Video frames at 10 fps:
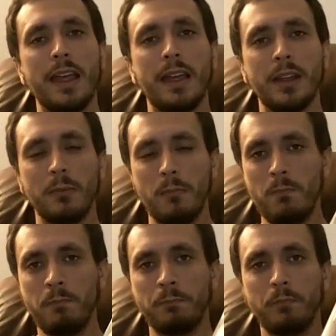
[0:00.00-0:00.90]
And
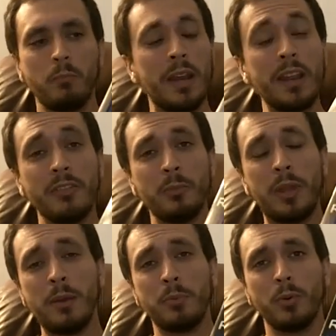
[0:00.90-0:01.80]
many of the
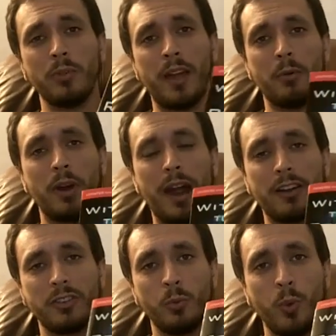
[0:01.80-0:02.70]
people that were
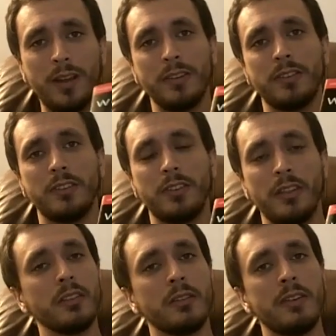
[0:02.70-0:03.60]
actually witnesses to
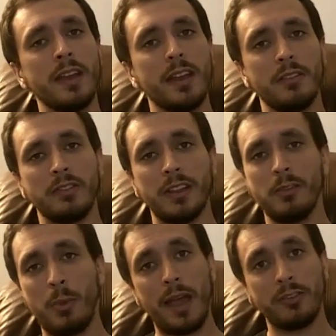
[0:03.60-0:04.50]
this event have since
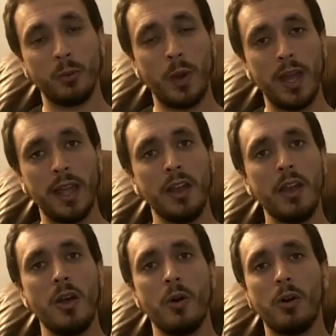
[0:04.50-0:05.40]
passed away,
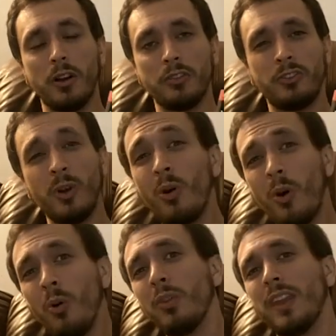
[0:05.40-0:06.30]
or are so
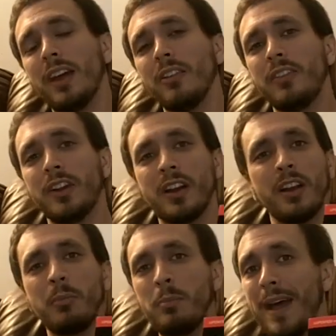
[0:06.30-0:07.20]
old now that they're going
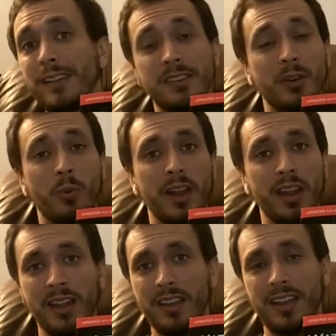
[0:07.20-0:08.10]
to be passing
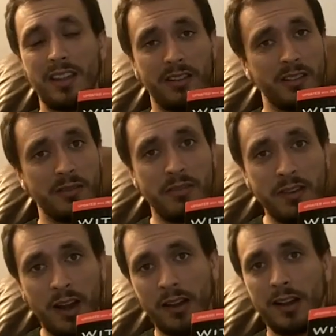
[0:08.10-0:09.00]
away in the
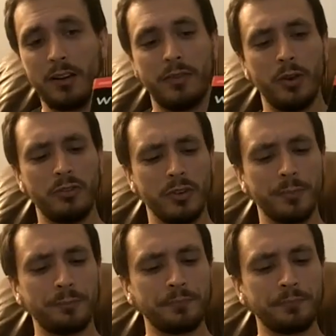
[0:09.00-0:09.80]
very near future.